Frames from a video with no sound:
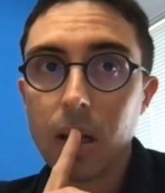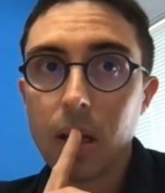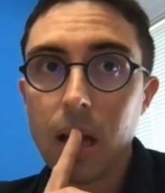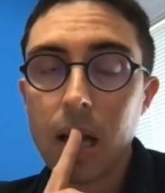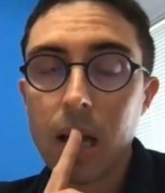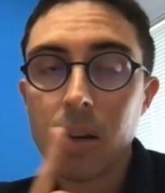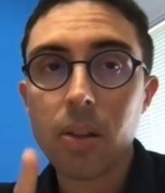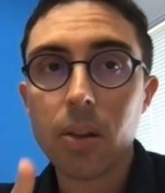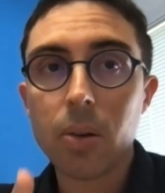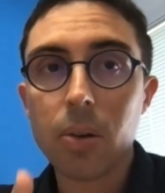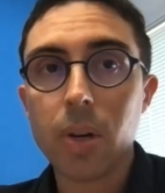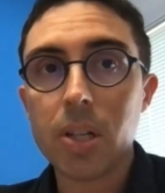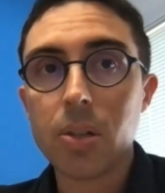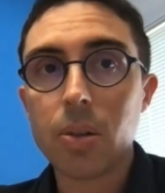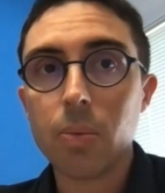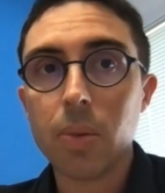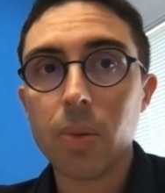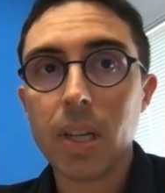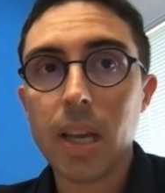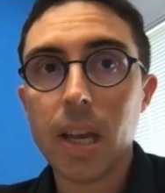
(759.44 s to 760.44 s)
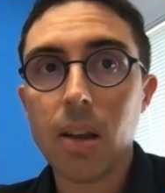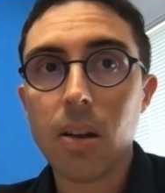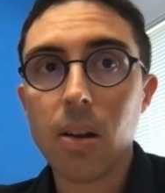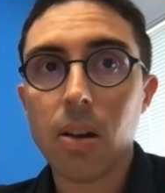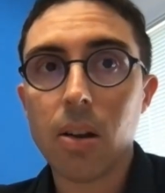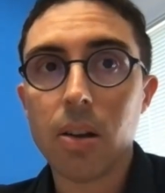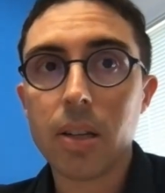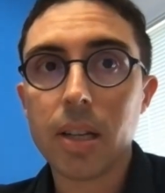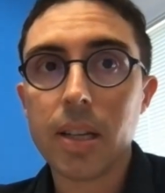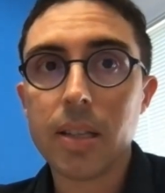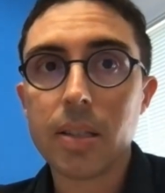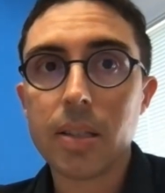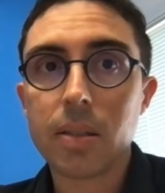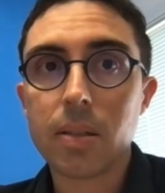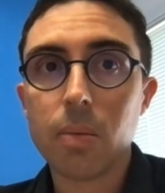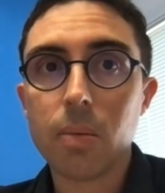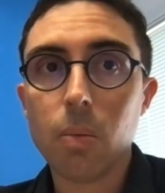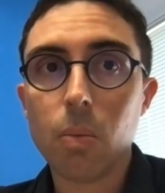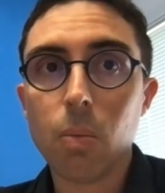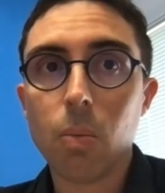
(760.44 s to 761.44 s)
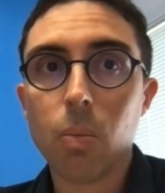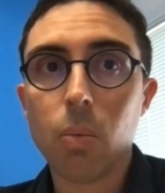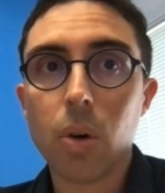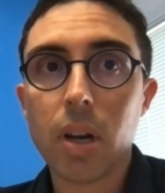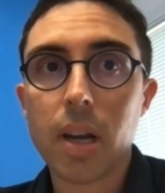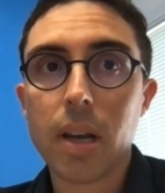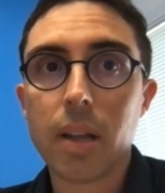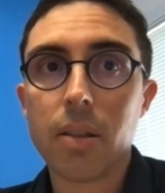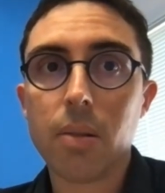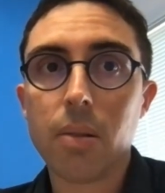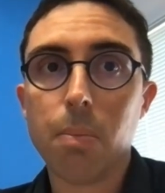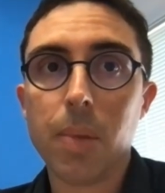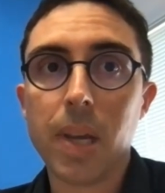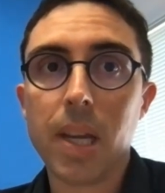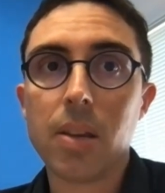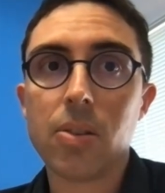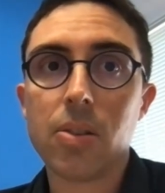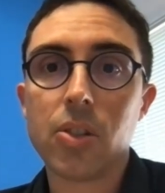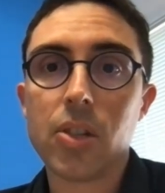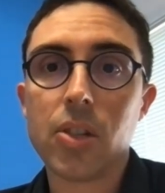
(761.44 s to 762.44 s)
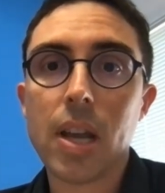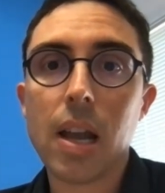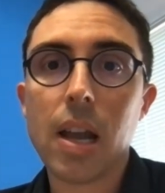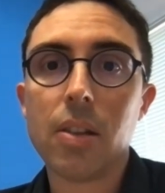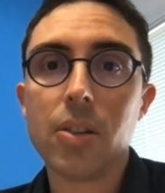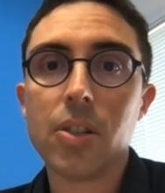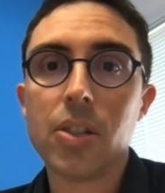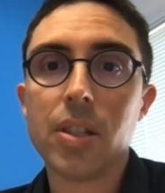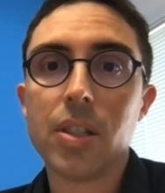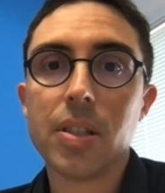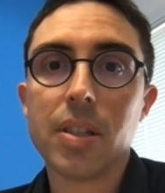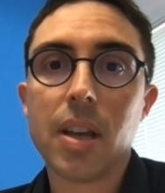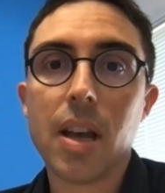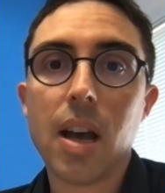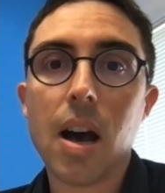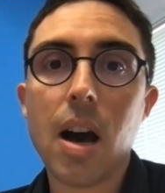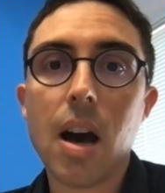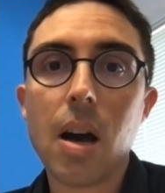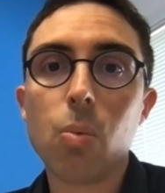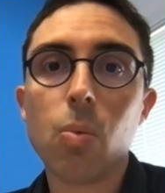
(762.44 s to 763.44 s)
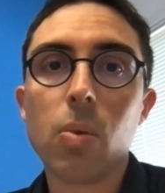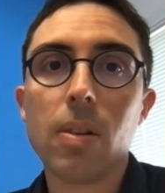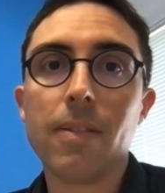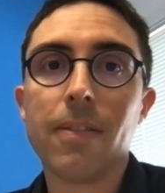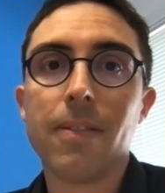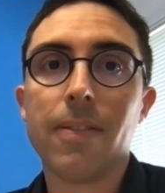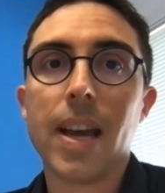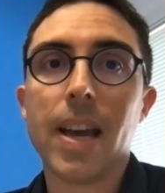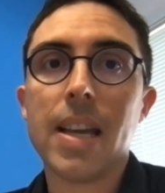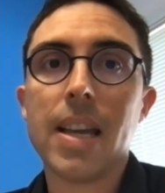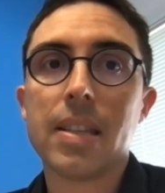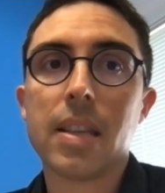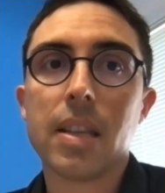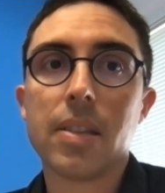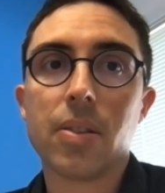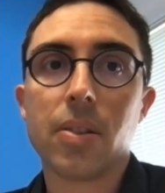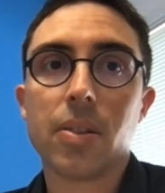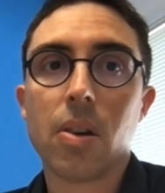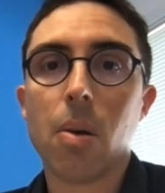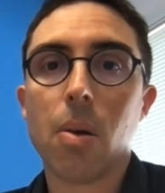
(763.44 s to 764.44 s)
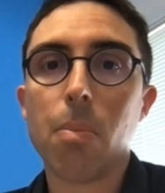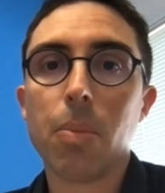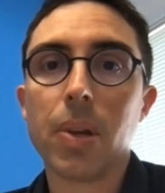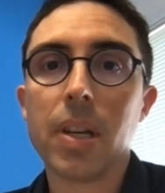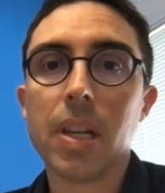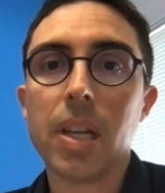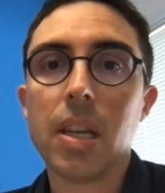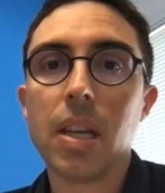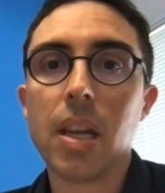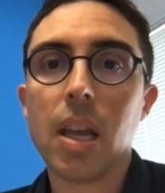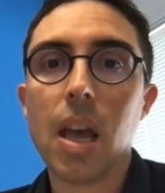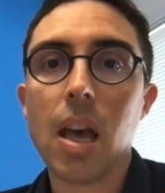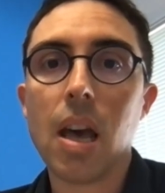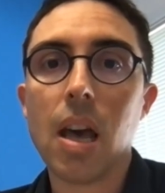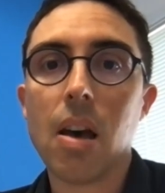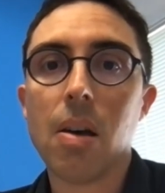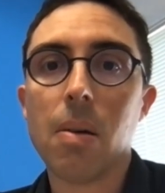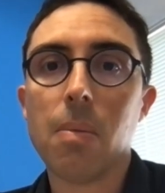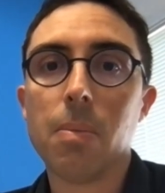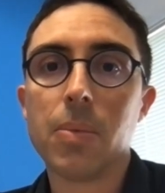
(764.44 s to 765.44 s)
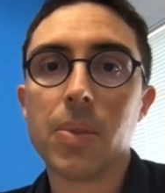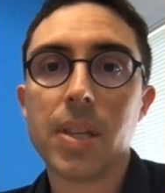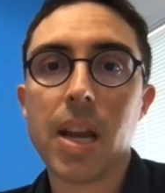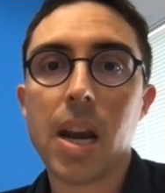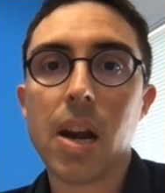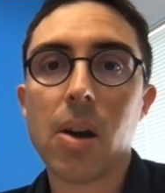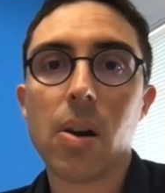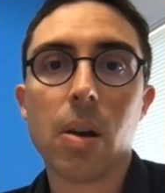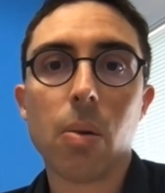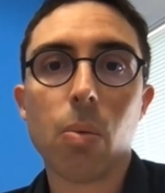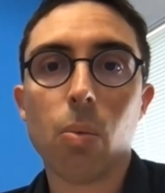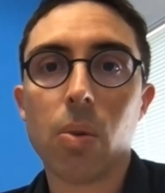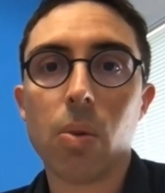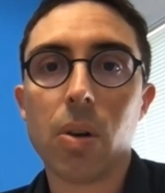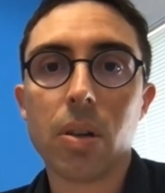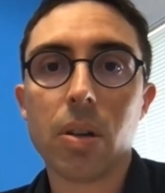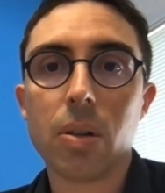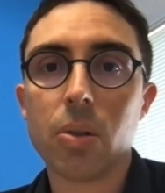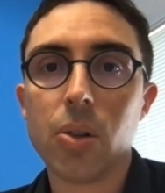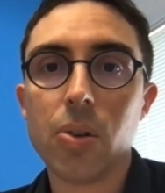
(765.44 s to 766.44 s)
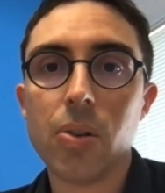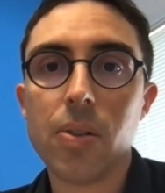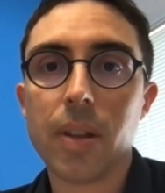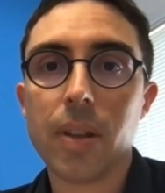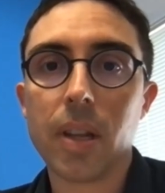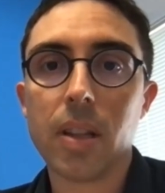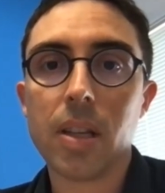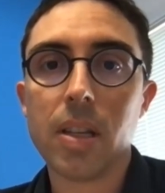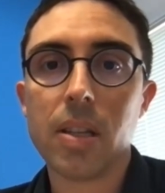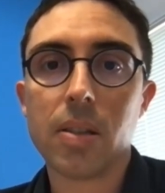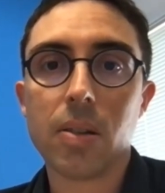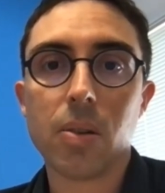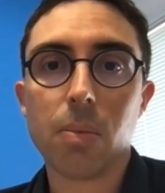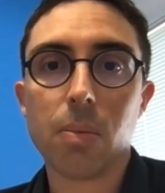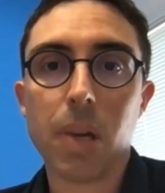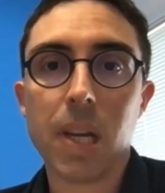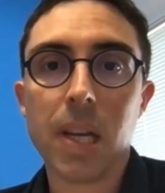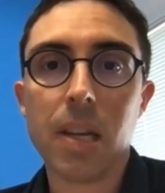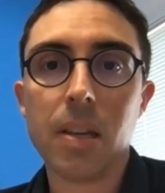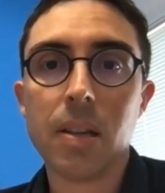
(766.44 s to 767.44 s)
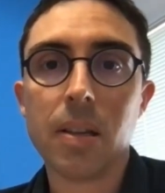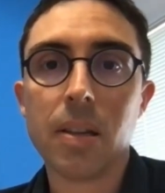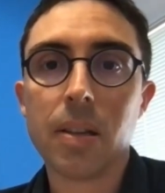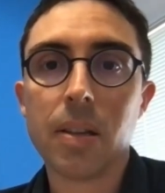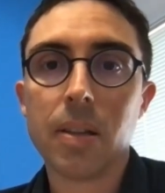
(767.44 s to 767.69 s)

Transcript: Another question we get a lot is, what are the biggest challenges that I will face as a company? Sarah, what do you think these could be?